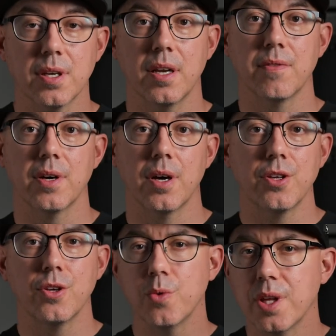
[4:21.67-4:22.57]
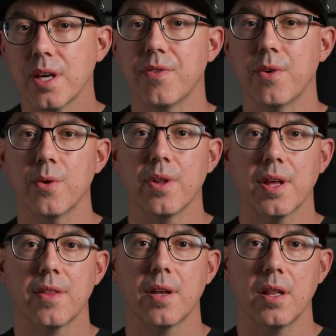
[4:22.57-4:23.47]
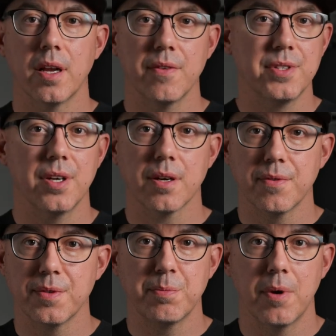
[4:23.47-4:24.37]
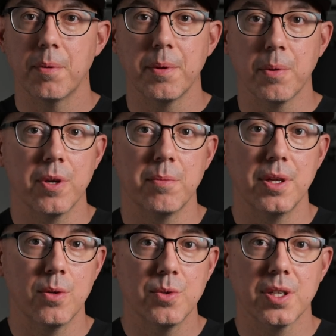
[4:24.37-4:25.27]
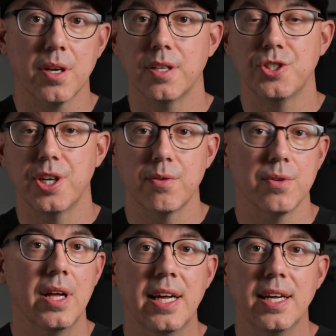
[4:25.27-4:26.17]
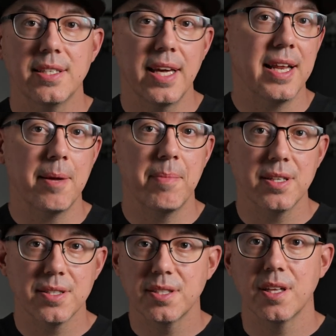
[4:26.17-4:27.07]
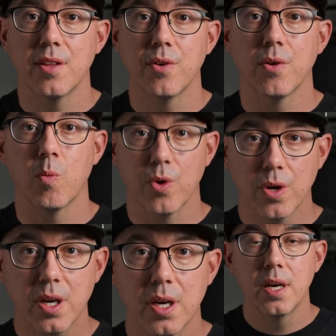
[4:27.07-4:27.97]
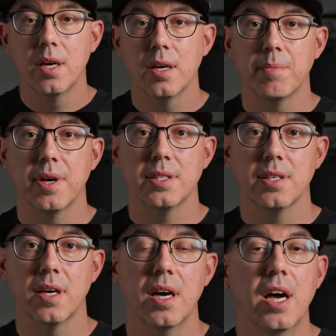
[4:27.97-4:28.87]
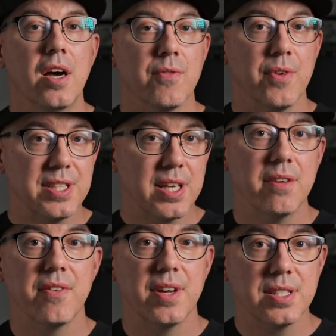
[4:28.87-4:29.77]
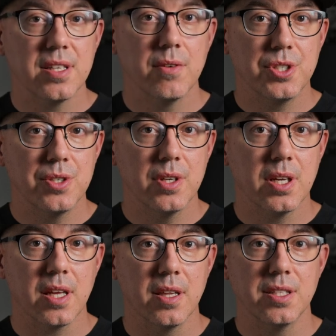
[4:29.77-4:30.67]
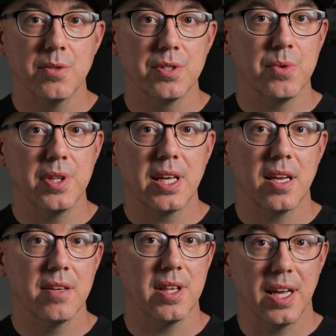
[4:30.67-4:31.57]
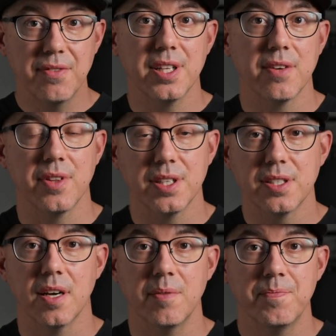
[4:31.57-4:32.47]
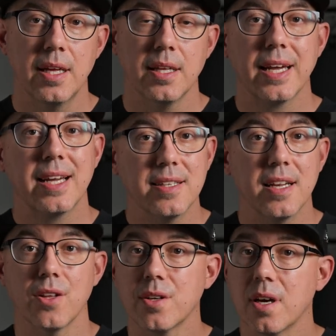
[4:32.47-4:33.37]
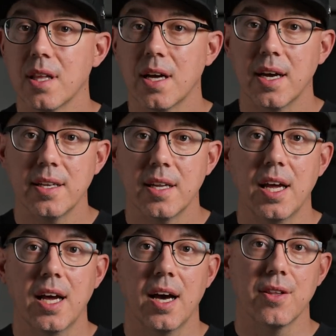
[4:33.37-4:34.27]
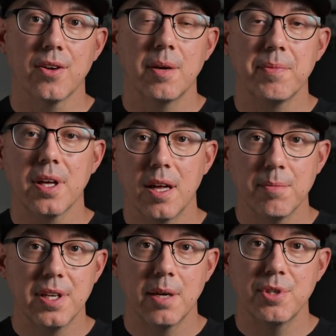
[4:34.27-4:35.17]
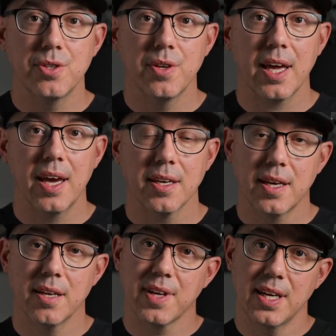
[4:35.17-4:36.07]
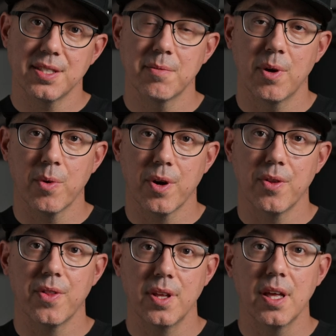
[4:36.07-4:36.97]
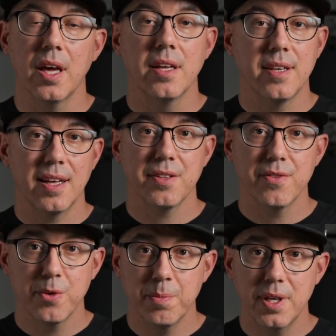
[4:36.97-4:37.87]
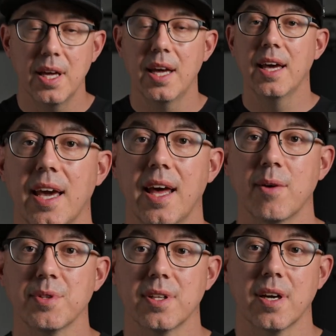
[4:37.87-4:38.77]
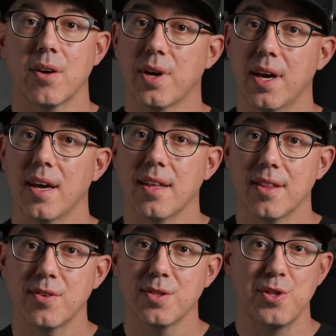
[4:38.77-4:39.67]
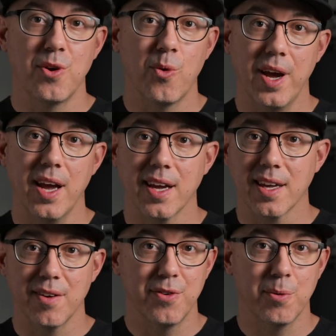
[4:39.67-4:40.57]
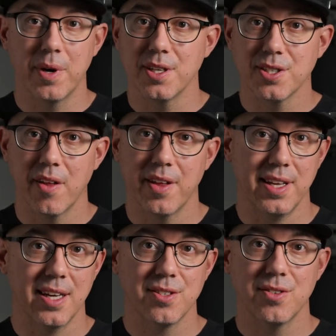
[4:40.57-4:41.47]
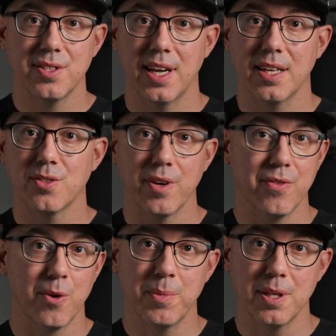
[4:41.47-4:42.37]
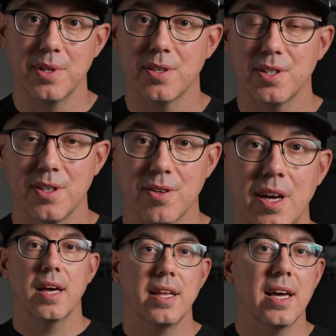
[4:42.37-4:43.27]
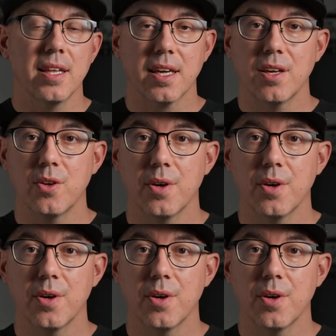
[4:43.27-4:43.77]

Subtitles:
kind of a unique focal length that a lot of photographers probably wouldn't be using on a general day-to-day basis in their work. But for these kind of events that I was shooting, this was really kind of a lifesaver this time. Like I said, I looked online, I looked up the clubs that I'd be shooting at, kind of guessed about where the dance floor would be, and I was like, okay, there is no way I can get a full body shot of the dancers at 24 millimeters here. And yeah, like, you